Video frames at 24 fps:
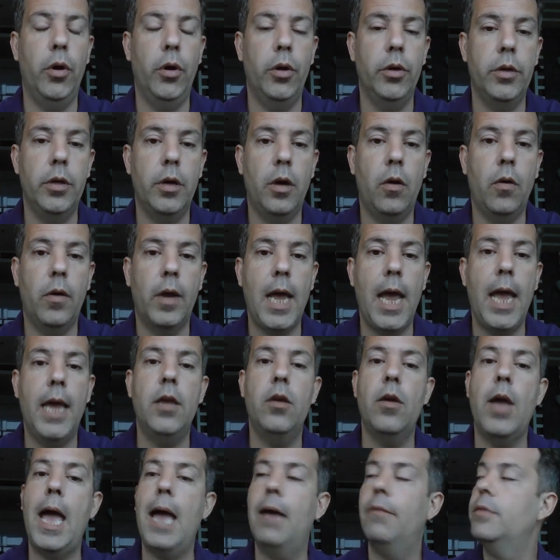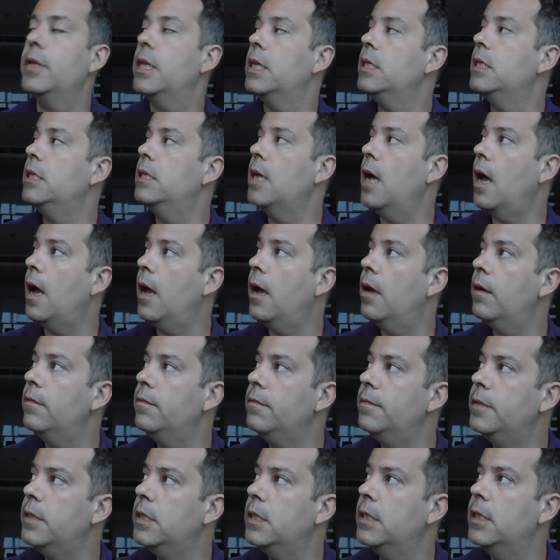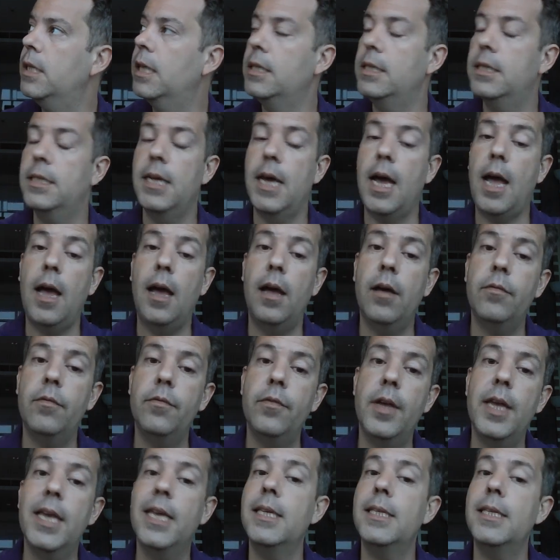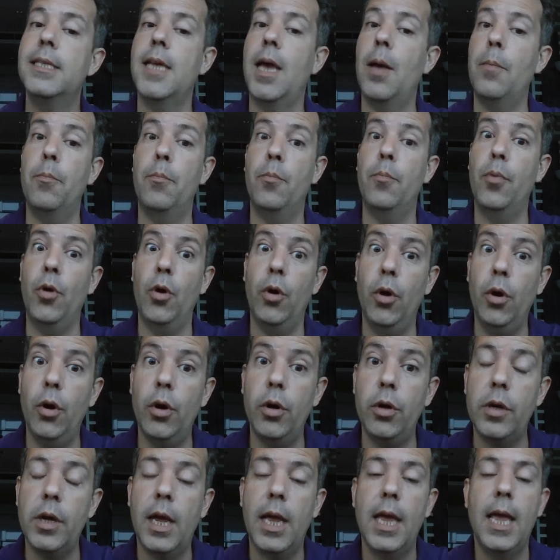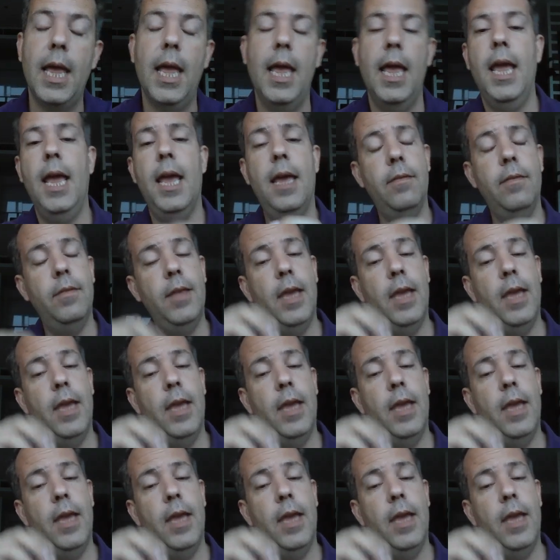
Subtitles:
Okay, you have the doves. The dove is a bird, and then you